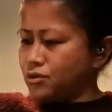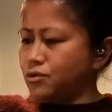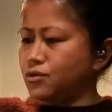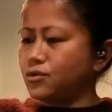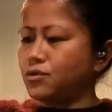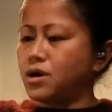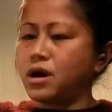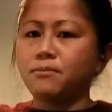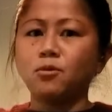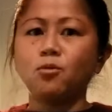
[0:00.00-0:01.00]
to
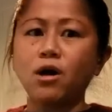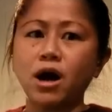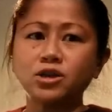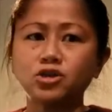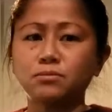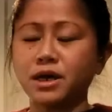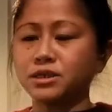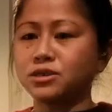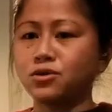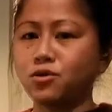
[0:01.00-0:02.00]
wash my
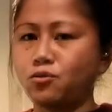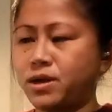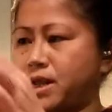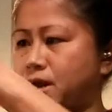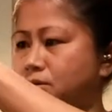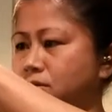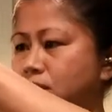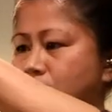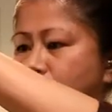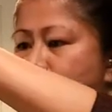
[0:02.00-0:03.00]
Scoby now.
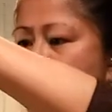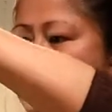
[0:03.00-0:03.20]
Now, this